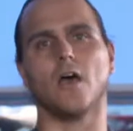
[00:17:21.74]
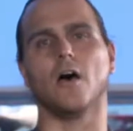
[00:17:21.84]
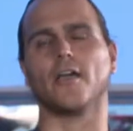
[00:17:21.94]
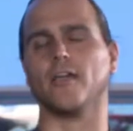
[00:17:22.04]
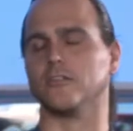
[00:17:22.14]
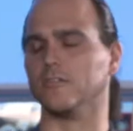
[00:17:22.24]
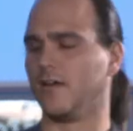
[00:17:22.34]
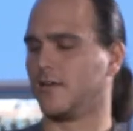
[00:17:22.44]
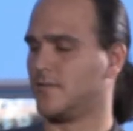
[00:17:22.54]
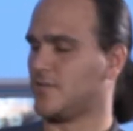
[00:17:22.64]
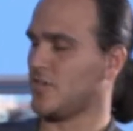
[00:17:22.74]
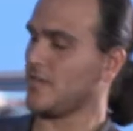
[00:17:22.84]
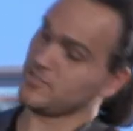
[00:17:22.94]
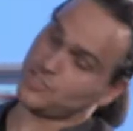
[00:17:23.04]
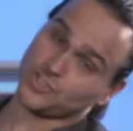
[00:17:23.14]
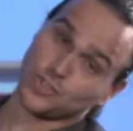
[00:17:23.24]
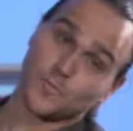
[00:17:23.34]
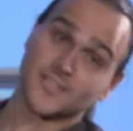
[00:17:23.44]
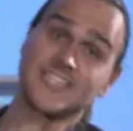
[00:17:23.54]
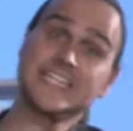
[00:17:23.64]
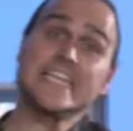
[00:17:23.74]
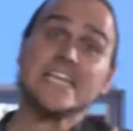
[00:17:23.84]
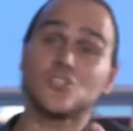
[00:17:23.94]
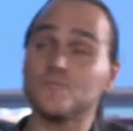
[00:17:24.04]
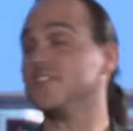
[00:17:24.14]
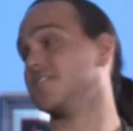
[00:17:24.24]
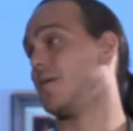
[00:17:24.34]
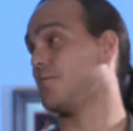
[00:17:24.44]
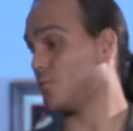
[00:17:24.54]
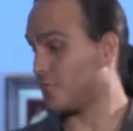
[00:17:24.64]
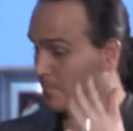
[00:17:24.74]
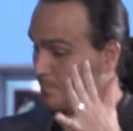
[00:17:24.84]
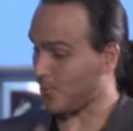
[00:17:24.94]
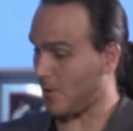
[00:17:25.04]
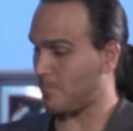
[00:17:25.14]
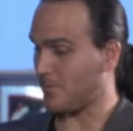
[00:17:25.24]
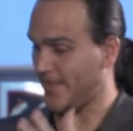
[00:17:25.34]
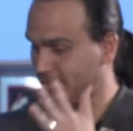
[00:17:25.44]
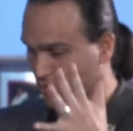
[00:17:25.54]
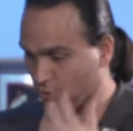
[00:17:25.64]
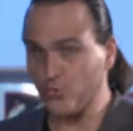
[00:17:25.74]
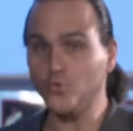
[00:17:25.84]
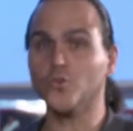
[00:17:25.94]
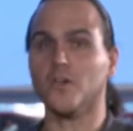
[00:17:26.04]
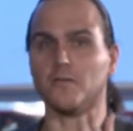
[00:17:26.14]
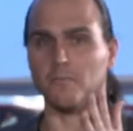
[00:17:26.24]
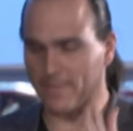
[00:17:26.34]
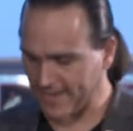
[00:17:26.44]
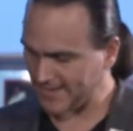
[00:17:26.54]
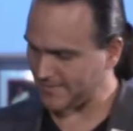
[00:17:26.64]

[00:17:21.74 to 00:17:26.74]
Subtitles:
Okay, so Duncan, the challenge is you must teach me something with a prop that you made.